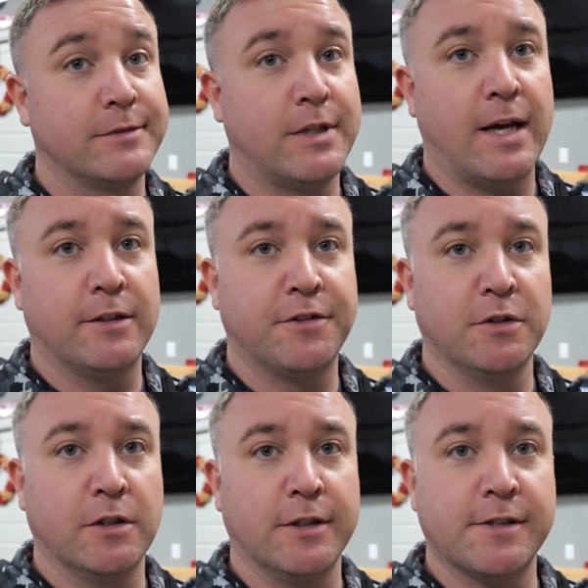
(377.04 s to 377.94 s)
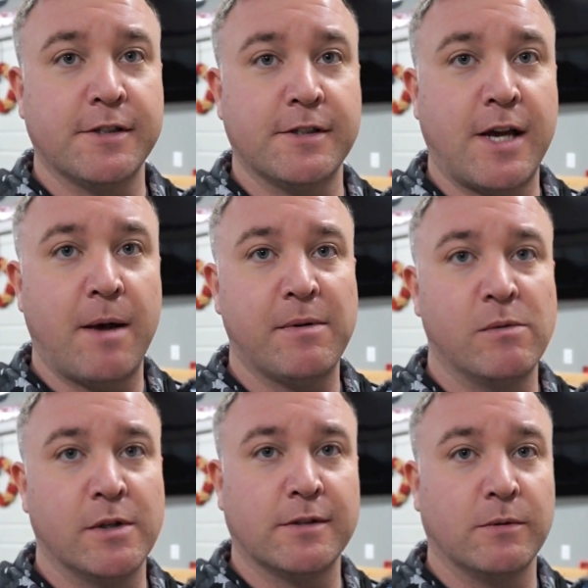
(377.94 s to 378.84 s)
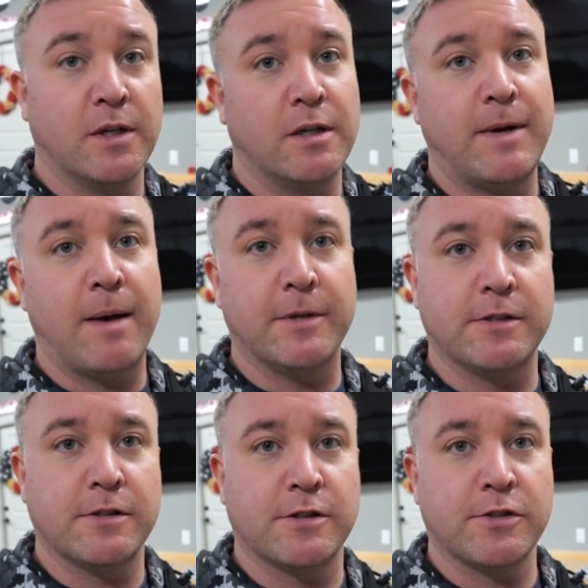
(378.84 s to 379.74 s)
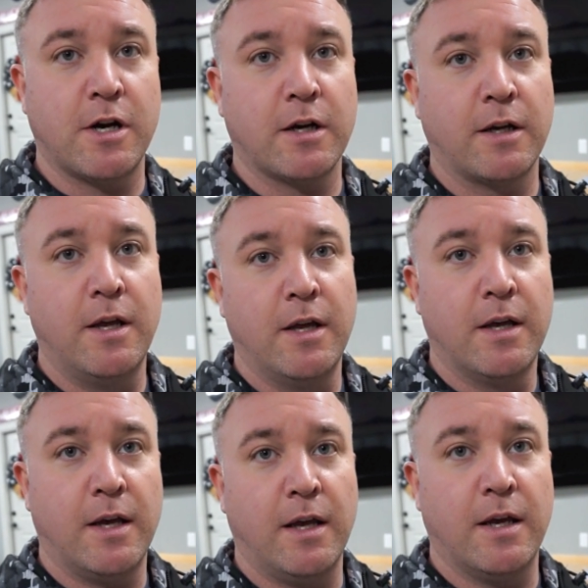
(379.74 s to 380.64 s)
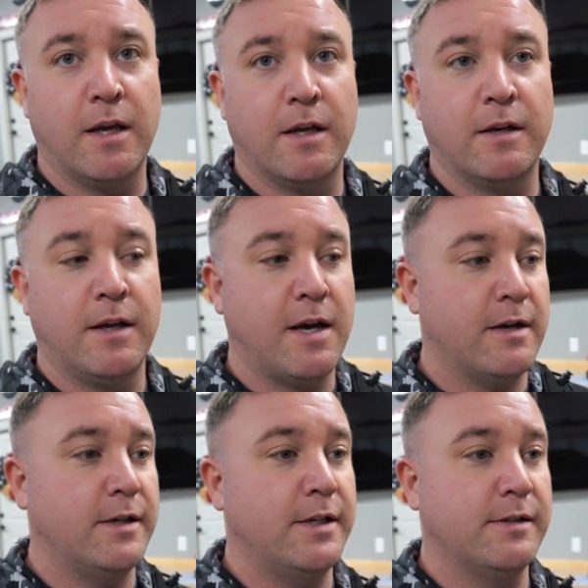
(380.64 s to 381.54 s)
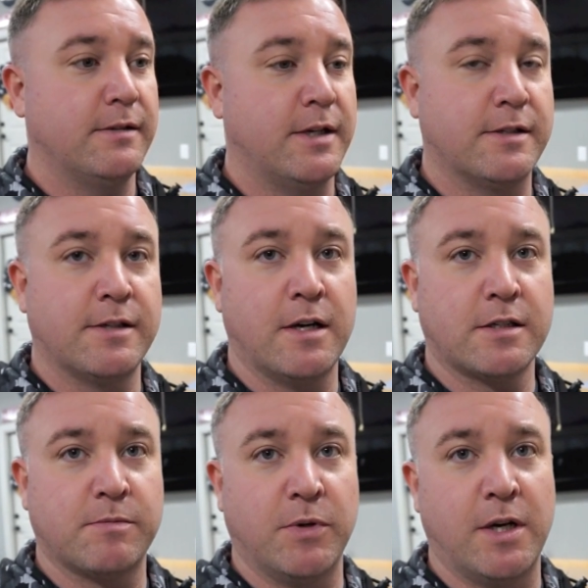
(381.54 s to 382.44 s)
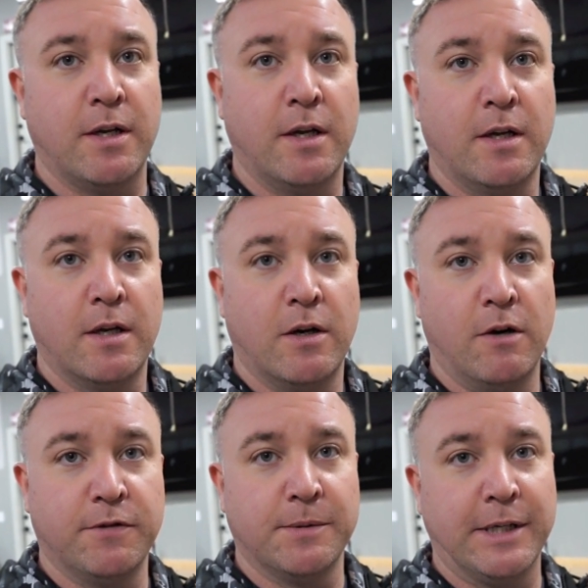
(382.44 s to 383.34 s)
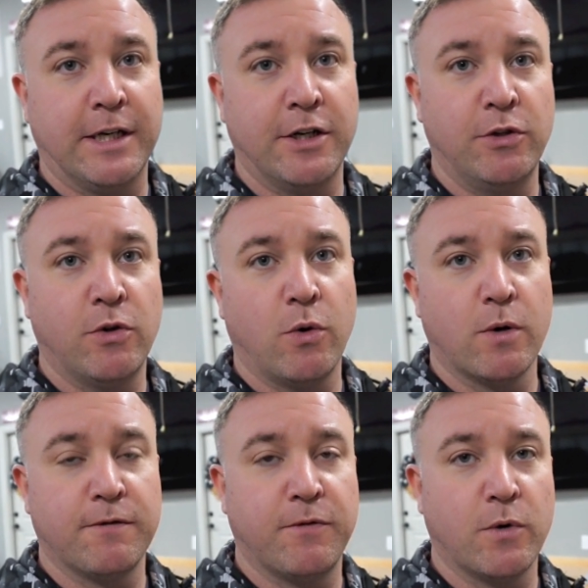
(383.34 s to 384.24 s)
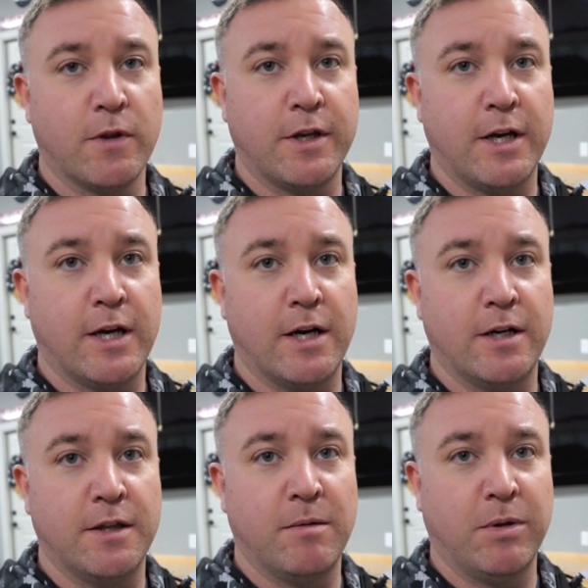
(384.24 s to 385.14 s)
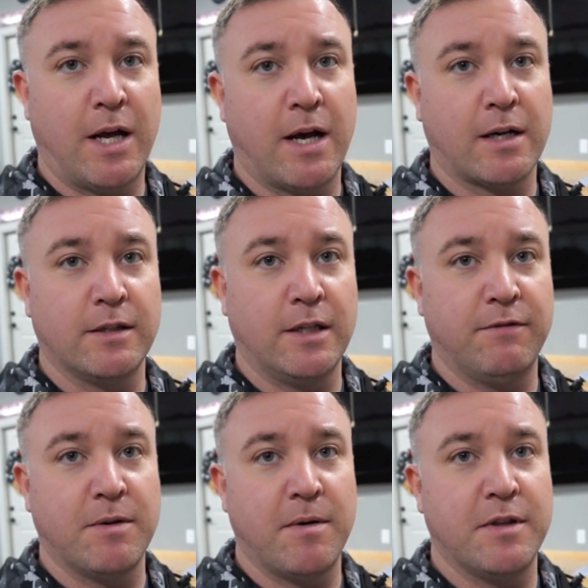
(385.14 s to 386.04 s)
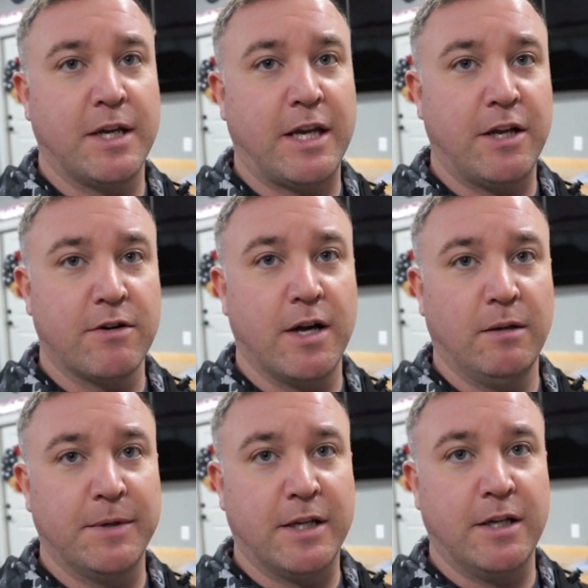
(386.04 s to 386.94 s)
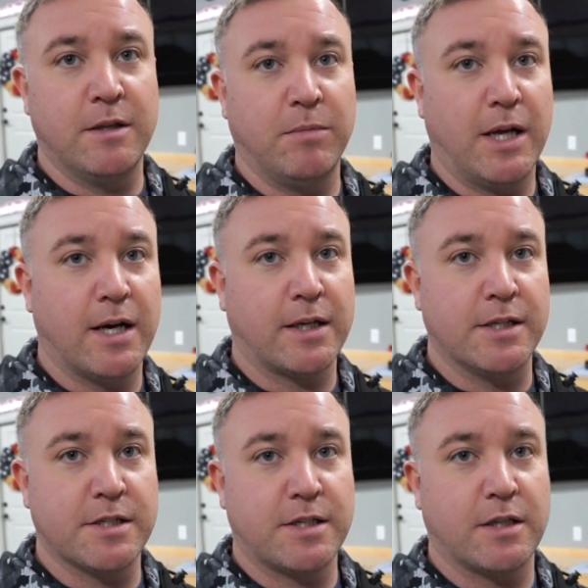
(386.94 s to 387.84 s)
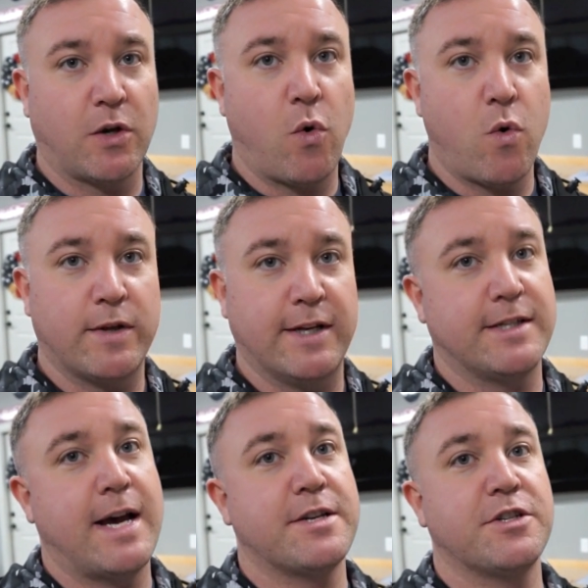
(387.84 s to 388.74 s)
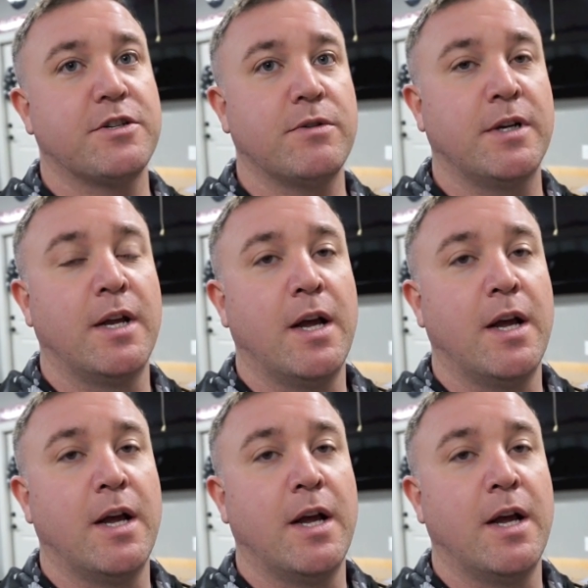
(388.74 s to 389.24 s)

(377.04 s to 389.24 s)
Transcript: Had two little incidents happening. One of them happened into the truck, and yeah, it sucks, but hopefully we can get a new cord for the block, leave the heater element in the block, and just get the cord that attaches to it.